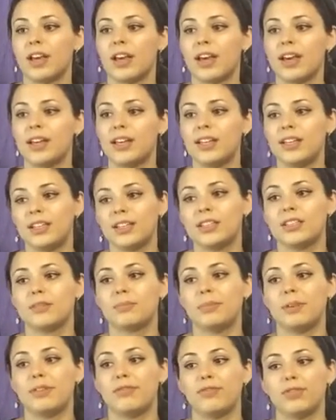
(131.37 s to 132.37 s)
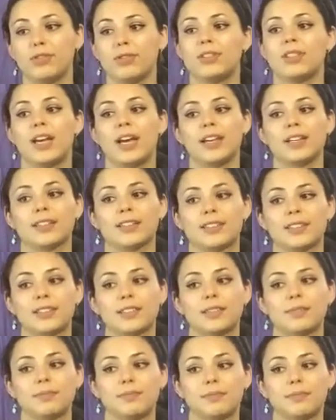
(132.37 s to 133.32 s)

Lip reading: and needed to be full text.